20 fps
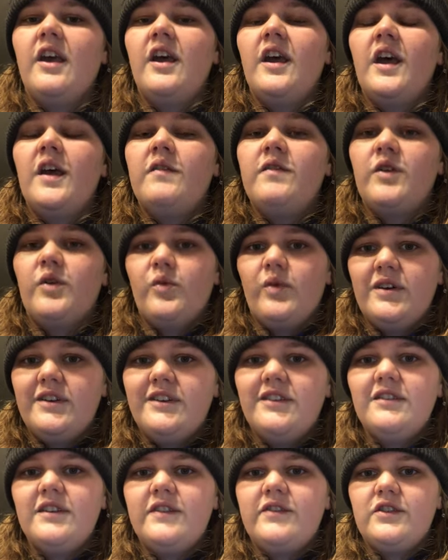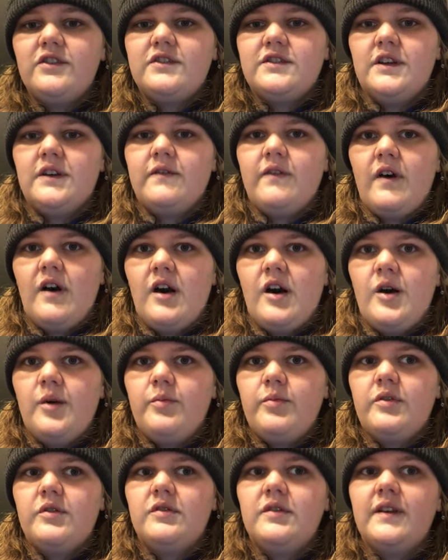if you want to lift yourself
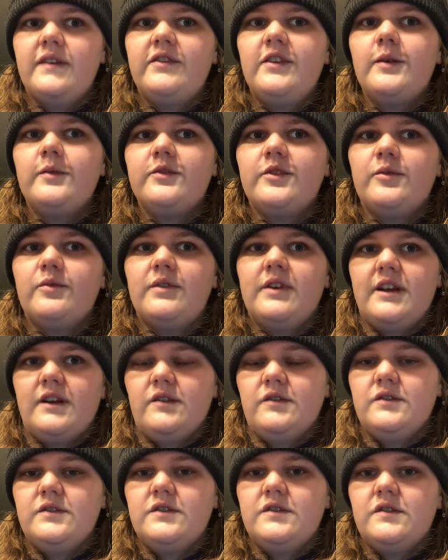up, lift up someone else